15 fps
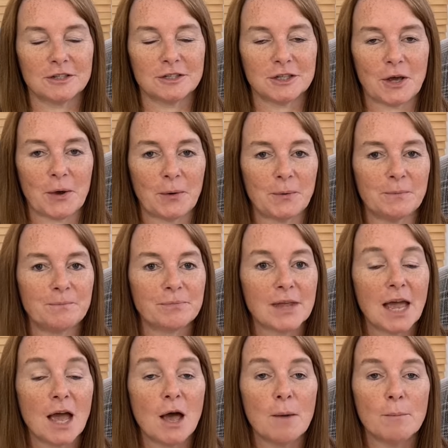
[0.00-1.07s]
So
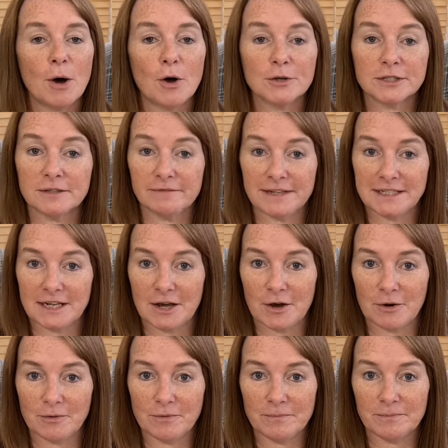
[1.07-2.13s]
pause the
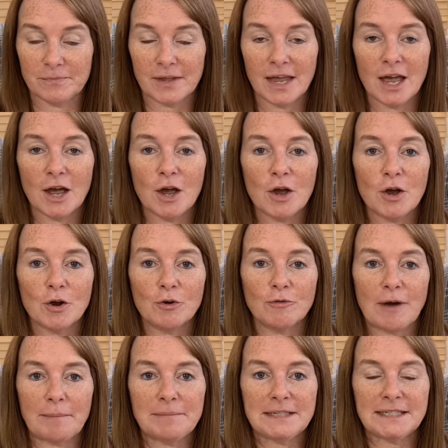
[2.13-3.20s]
video,
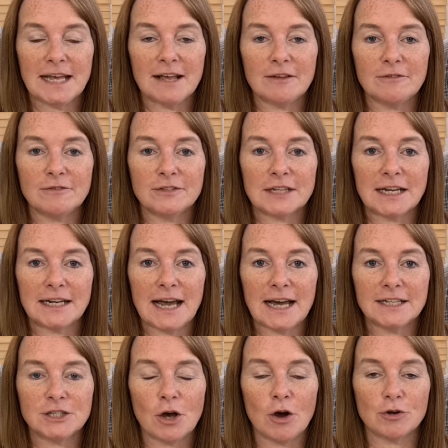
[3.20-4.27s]
grab yourselves a
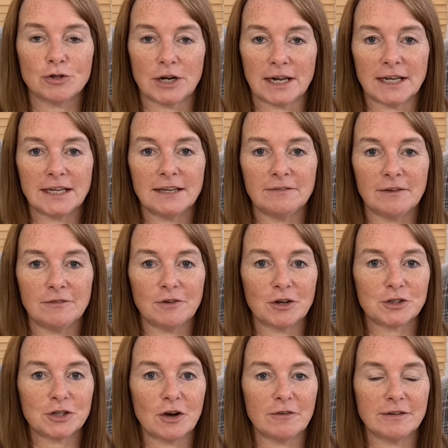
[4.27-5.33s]
nice hot drink if you've not
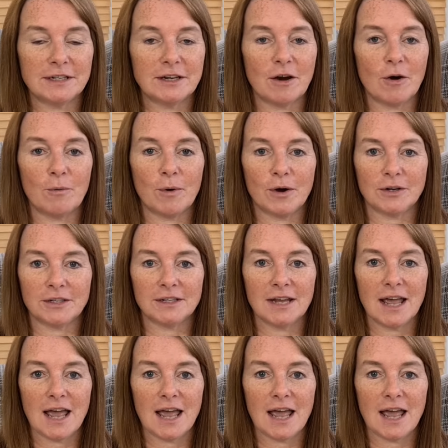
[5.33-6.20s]
already got one,